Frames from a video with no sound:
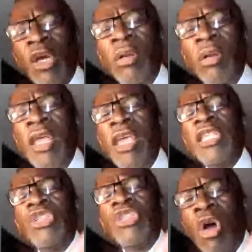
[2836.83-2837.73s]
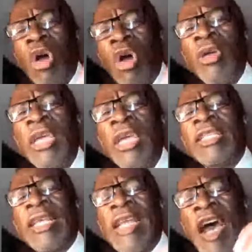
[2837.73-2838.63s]
it's wrong, it's
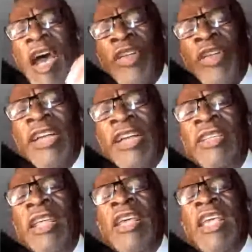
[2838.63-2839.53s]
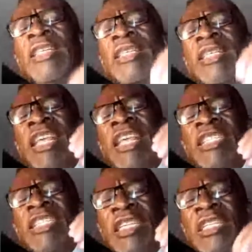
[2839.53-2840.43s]
un-African, it's
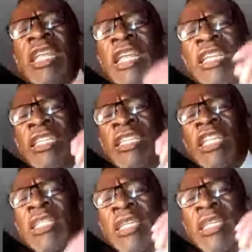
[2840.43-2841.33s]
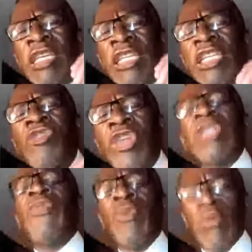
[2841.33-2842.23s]
just
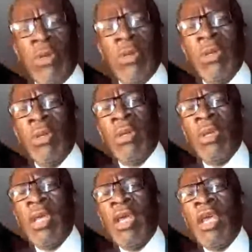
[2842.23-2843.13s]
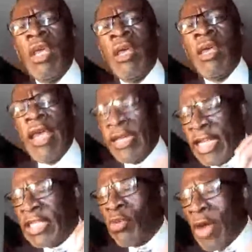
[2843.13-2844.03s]
disgraceful. And
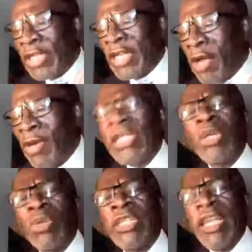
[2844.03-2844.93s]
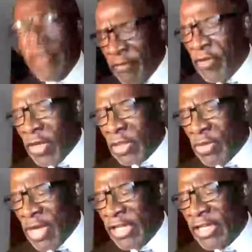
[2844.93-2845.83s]
that's what I wanted to say, viewers,
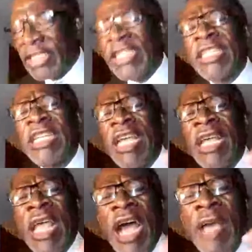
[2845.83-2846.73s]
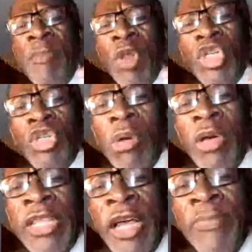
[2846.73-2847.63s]
tonight. That is, I'm not sure
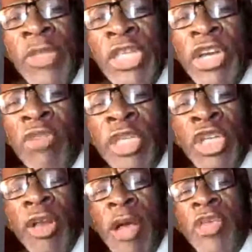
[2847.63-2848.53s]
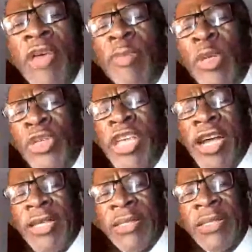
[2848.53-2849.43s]
whether Jeremy, are you able to hear
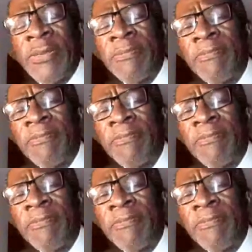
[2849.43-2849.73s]
us?